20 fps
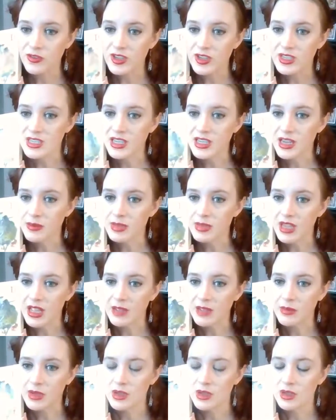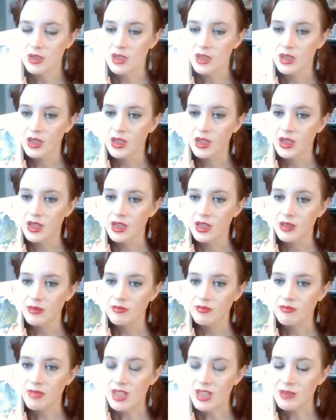VTM game?
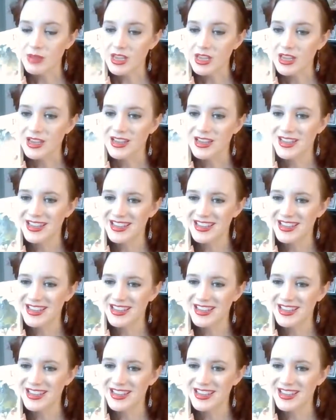Maybe.